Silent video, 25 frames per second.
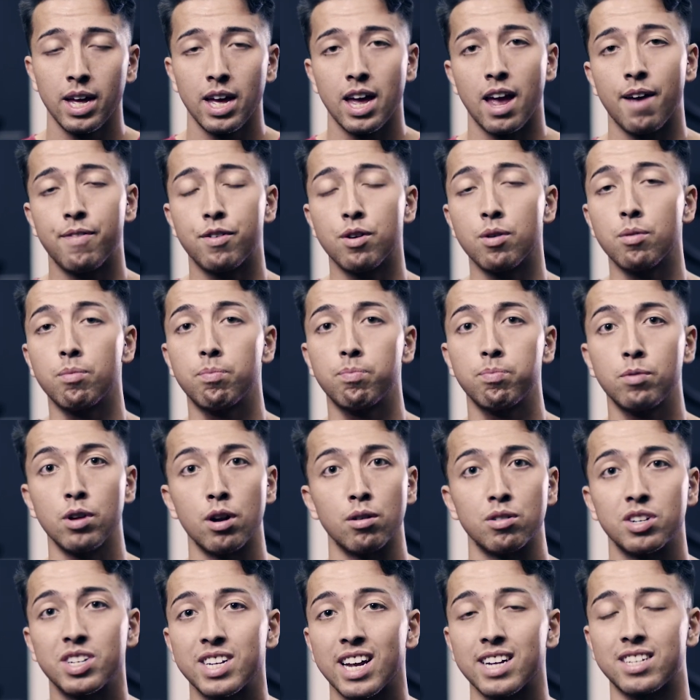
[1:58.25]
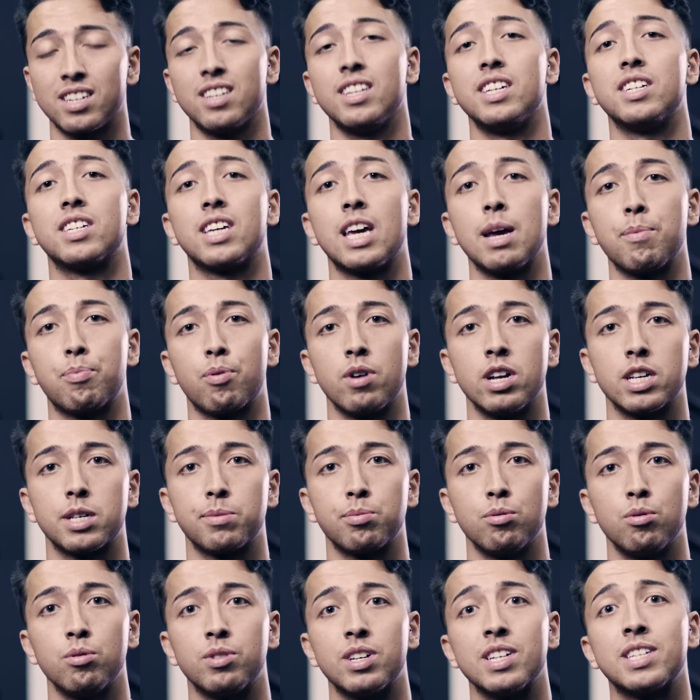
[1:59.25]
If you stick to these key
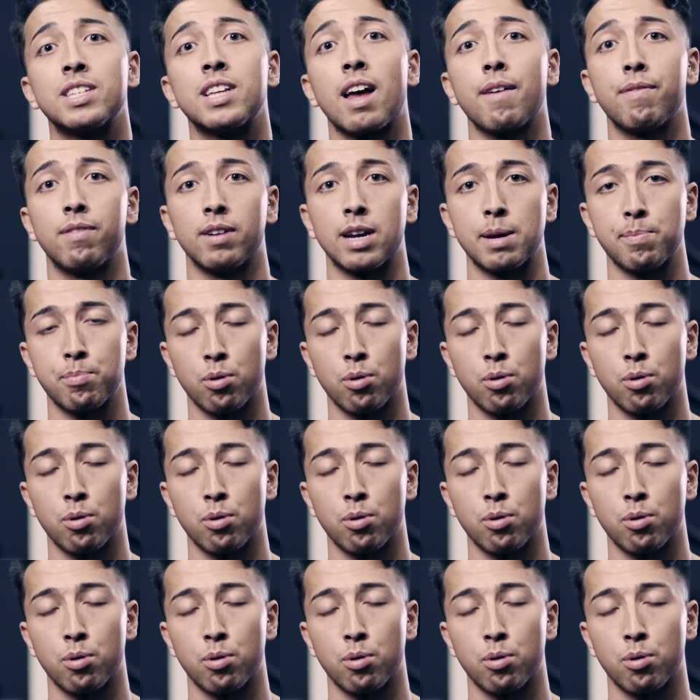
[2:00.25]
principles, it's definitely